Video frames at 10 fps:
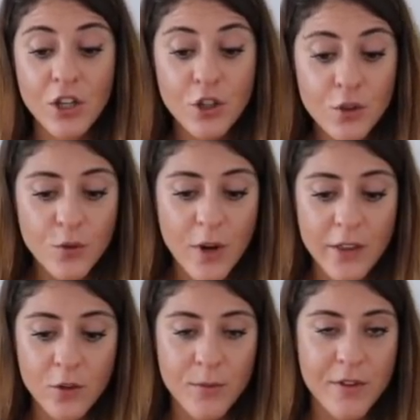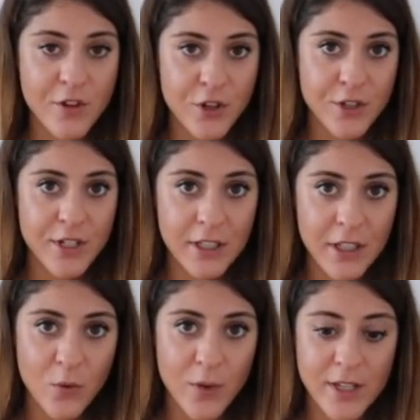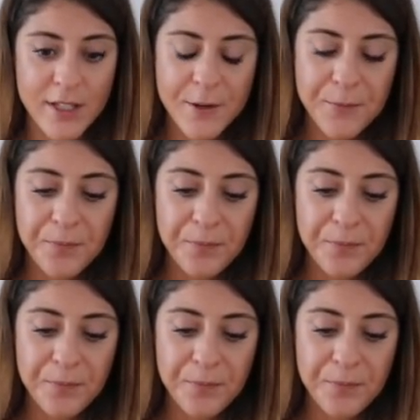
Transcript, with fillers: you and whomever you're dealing with